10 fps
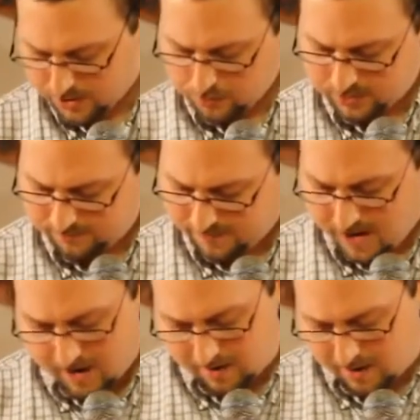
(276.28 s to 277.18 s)
But there was
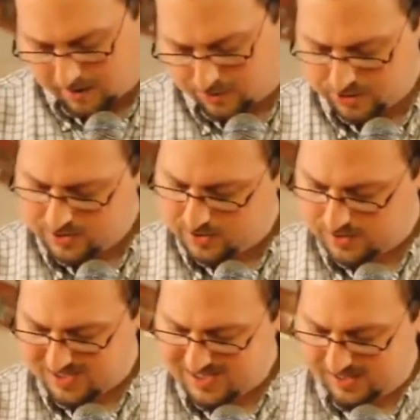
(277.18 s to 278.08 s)
fire. I could just
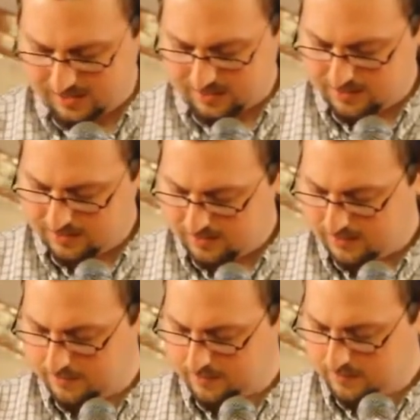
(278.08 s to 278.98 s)
see it.
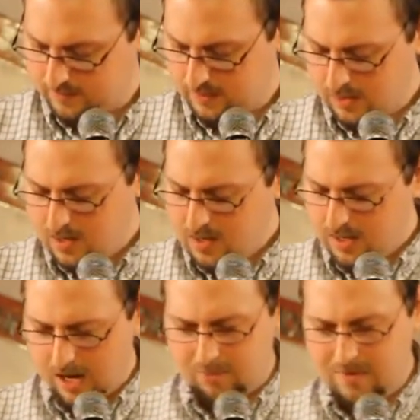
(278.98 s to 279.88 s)

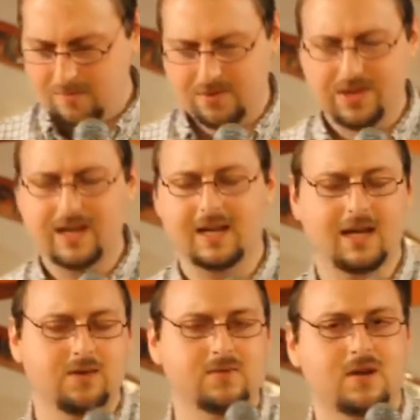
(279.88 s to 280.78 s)
I remember
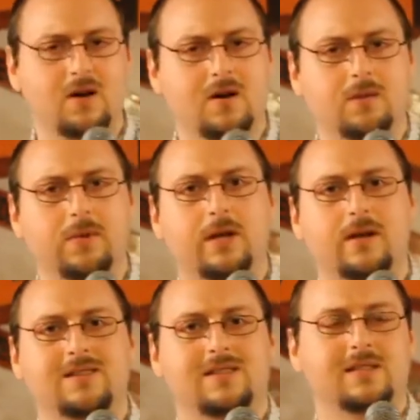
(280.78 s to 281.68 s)
thinking it was odd
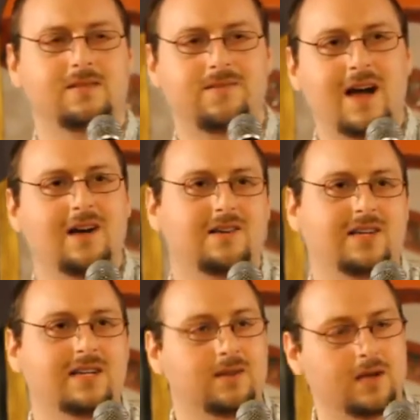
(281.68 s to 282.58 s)
because this fire
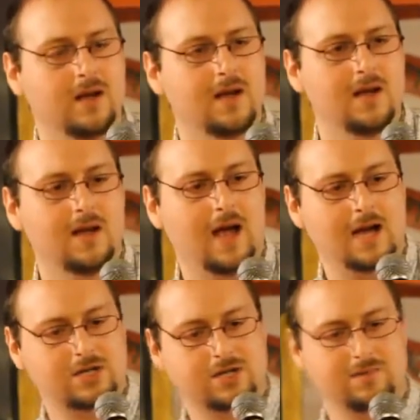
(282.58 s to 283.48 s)
didn't
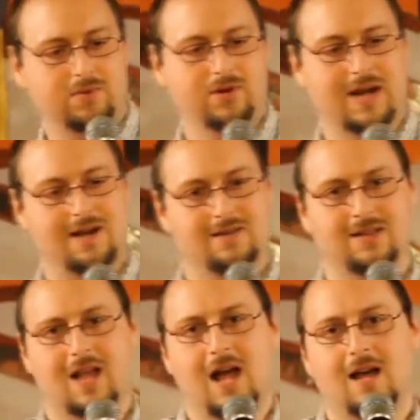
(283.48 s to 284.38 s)
actually put
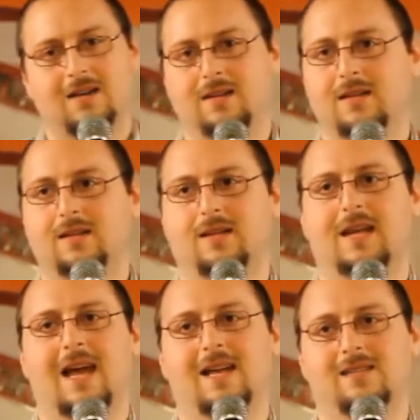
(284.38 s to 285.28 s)
out light. It didn't
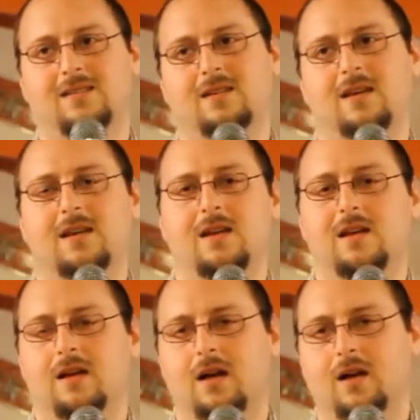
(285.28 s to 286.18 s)
cast
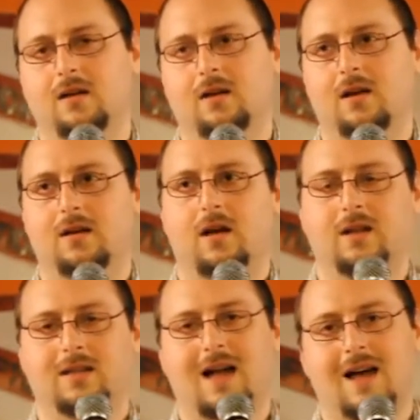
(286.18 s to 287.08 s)
uh, a,
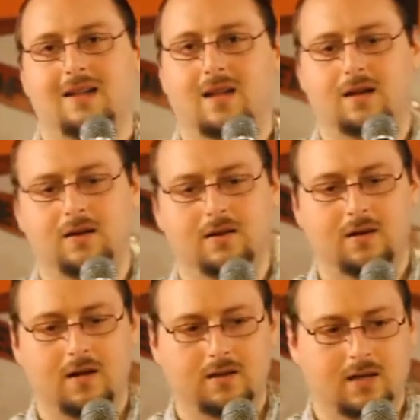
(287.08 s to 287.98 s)
a light like
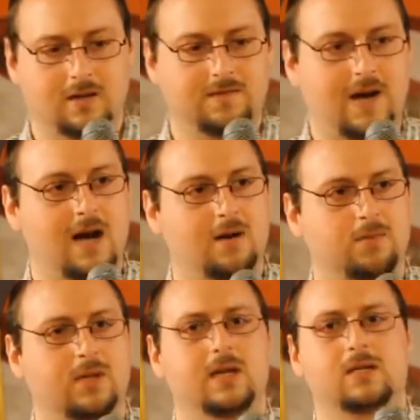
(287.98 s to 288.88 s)
a, like a
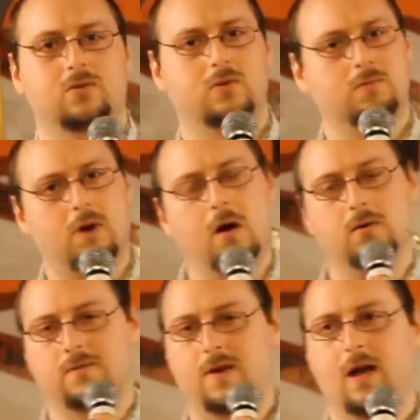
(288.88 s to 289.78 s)
fireplace or a
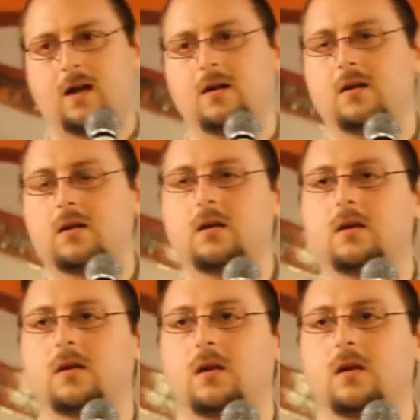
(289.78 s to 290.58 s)
bonfire.